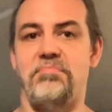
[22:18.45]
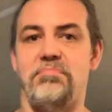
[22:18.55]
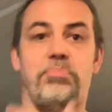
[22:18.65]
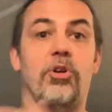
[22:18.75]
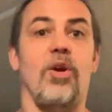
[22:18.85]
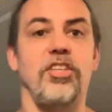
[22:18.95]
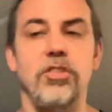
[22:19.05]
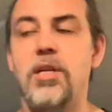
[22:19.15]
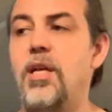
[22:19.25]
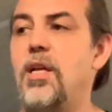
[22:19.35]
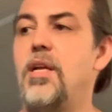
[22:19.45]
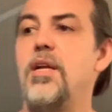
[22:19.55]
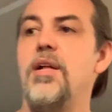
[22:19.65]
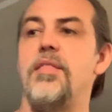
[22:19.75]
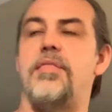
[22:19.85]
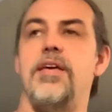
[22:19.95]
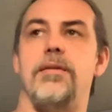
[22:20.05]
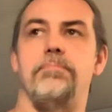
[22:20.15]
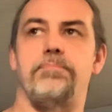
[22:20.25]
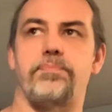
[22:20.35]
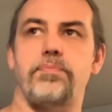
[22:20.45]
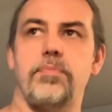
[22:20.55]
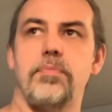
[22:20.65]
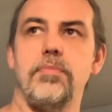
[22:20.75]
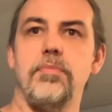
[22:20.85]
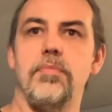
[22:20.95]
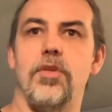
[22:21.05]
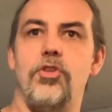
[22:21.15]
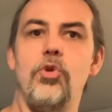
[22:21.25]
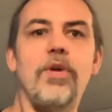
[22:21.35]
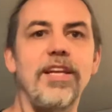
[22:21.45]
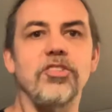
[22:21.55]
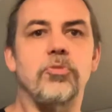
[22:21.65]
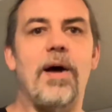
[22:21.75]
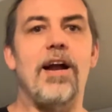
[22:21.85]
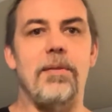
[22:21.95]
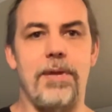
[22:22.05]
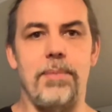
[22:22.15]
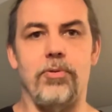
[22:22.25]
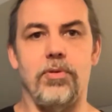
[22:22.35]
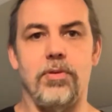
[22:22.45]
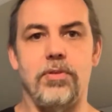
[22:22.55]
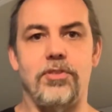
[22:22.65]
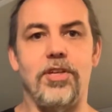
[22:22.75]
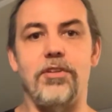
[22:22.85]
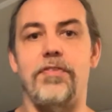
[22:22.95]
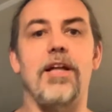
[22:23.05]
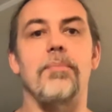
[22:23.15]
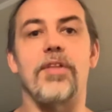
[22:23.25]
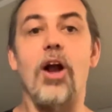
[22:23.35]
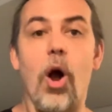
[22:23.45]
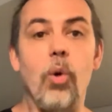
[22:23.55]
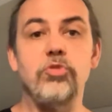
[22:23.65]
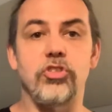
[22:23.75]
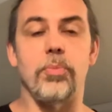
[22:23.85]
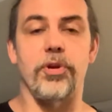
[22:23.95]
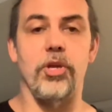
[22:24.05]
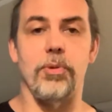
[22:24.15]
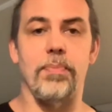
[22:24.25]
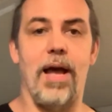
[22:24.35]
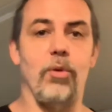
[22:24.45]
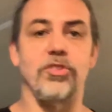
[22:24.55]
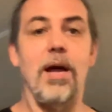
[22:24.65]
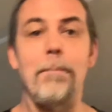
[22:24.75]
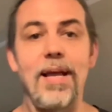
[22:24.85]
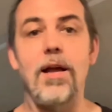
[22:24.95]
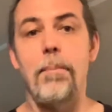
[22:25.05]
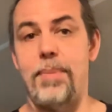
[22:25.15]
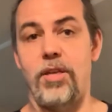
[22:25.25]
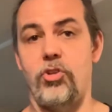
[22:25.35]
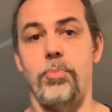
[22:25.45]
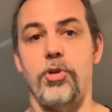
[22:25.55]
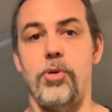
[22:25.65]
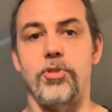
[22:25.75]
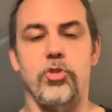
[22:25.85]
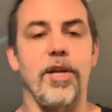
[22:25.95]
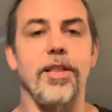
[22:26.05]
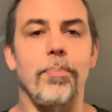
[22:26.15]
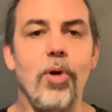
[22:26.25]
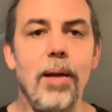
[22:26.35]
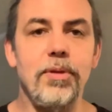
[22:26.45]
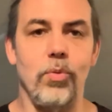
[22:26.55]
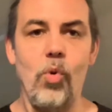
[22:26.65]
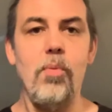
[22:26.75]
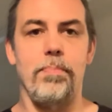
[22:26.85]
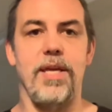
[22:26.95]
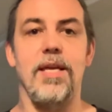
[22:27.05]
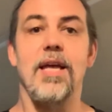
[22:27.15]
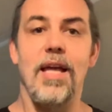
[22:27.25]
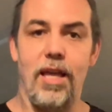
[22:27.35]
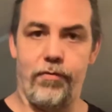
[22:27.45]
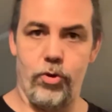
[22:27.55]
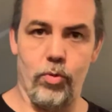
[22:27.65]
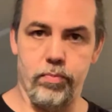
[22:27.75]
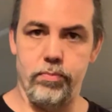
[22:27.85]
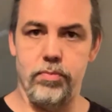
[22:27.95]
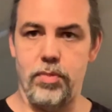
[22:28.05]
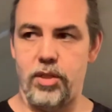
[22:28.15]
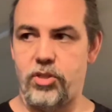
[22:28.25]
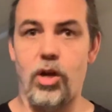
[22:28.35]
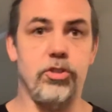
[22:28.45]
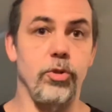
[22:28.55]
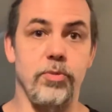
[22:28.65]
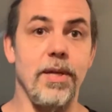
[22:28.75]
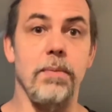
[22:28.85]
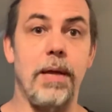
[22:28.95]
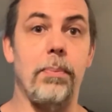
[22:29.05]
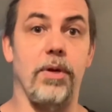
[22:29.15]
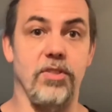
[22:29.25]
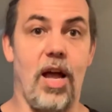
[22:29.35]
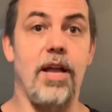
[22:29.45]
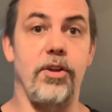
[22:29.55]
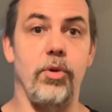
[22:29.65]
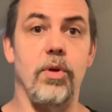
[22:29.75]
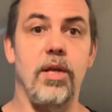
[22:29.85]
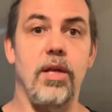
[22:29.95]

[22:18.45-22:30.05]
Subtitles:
progression, then you can inspire people to develop their own superhuman powers. Now, it may not be superhuman strength. It probably won't be if you talk to as many people as I do.